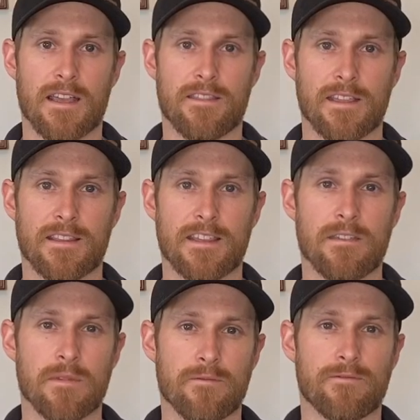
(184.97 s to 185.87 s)
I think they
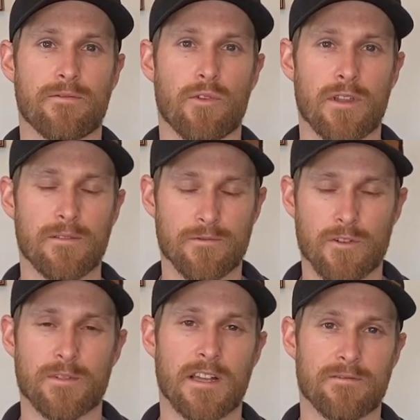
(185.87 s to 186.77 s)
keep me
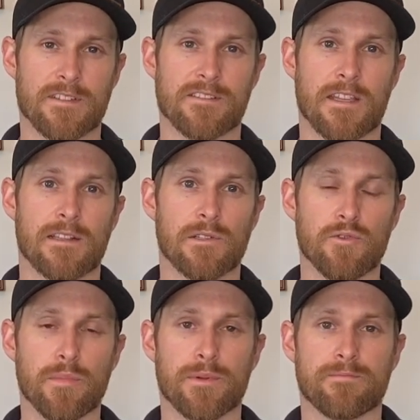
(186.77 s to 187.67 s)
informed enough to stay in the loop.